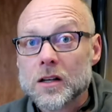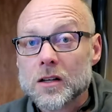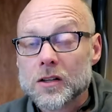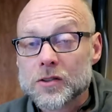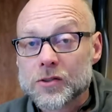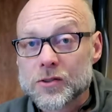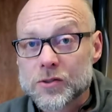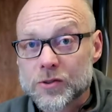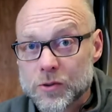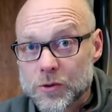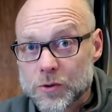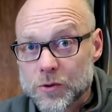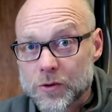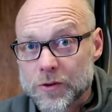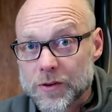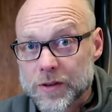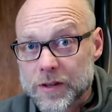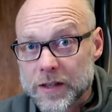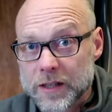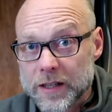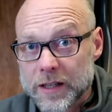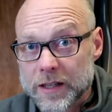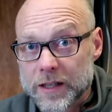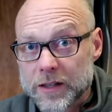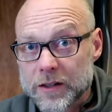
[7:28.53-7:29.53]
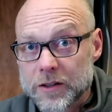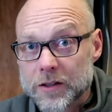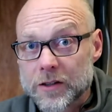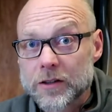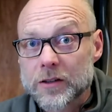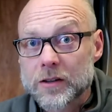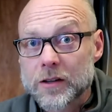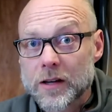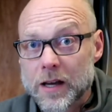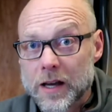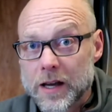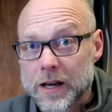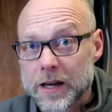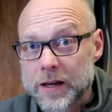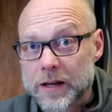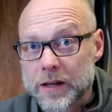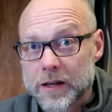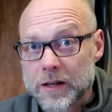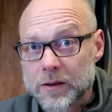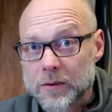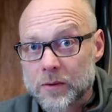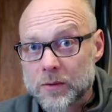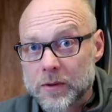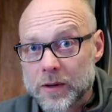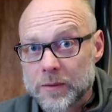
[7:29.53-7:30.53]
sooner than later
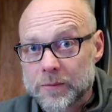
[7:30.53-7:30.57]
I